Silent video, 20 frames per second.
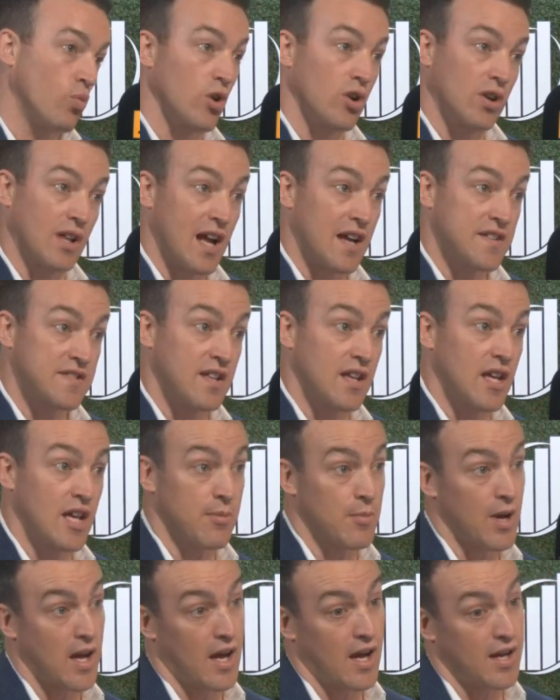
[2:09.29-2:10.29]
world class
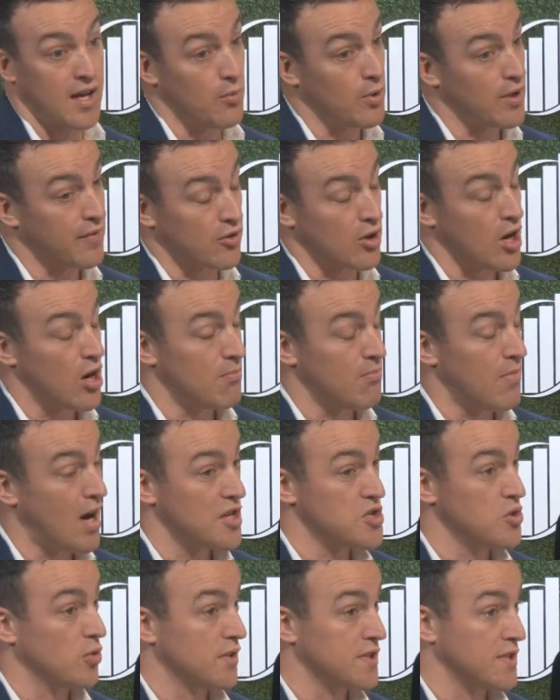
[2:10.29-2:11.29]
team, and then we have our own
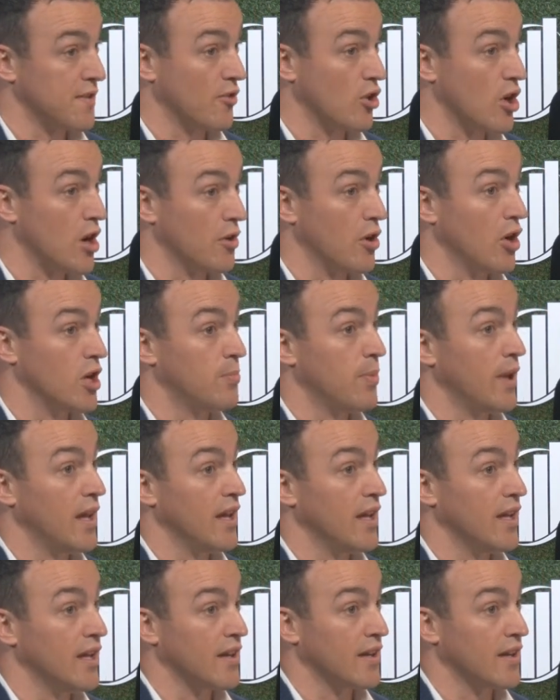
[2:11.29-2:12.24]
modules of our own IP.